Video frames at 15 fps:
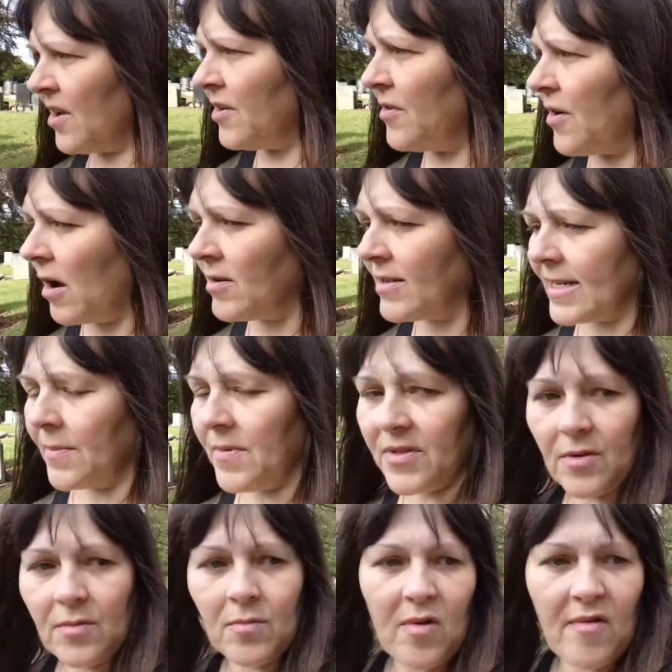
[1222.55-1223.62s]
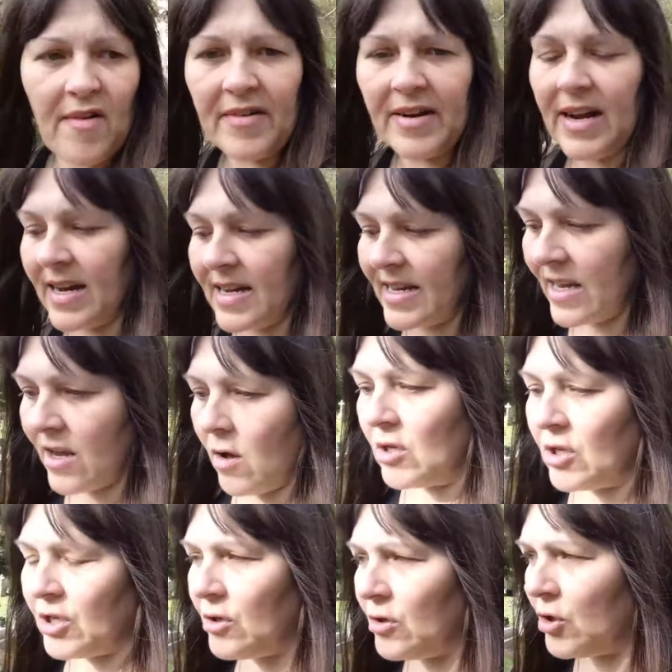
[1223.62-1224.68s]
You know, some of them were very lucky and
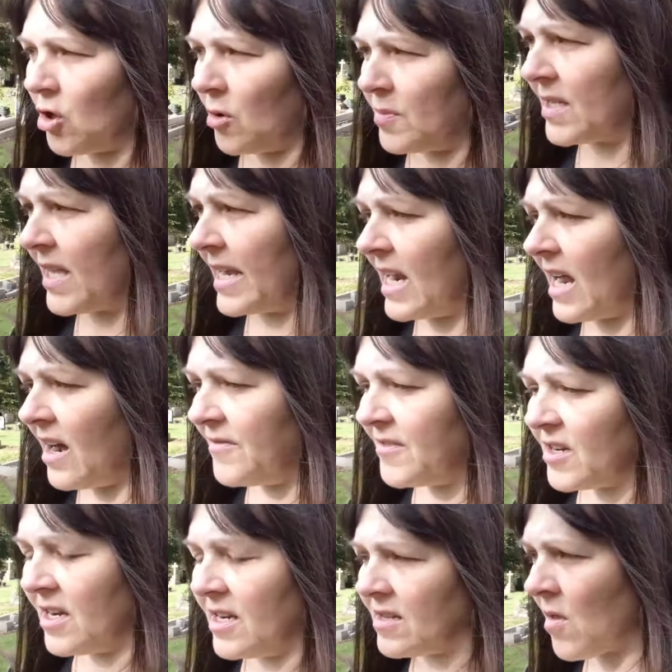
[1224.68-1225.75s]
got to do jobs they loved.